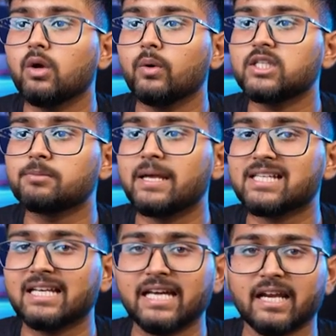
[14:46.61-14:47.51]
which is
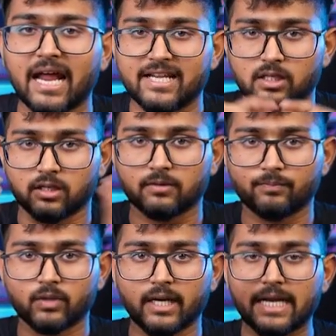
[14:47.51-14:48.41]
basically a riser,
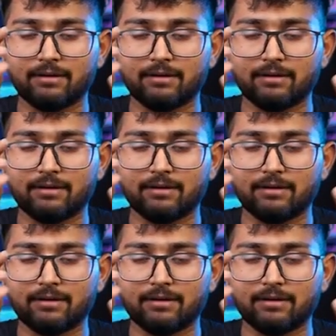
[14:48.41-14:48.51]
right?